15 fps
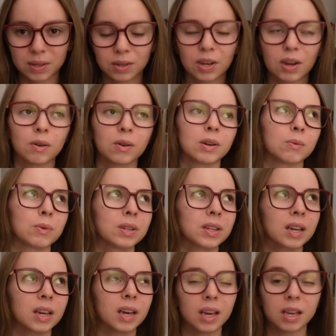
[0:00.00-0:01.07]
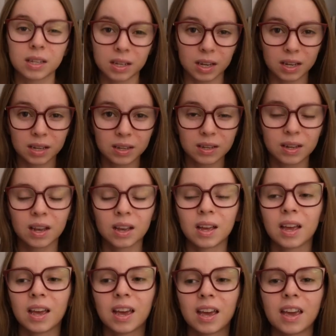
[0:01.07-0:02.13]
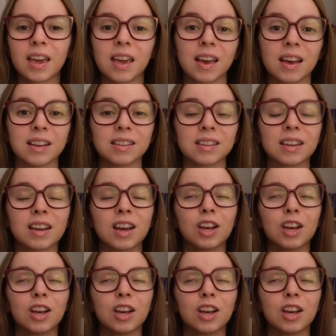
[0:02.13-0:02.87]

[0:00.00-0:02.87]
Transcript: So it was like eight days and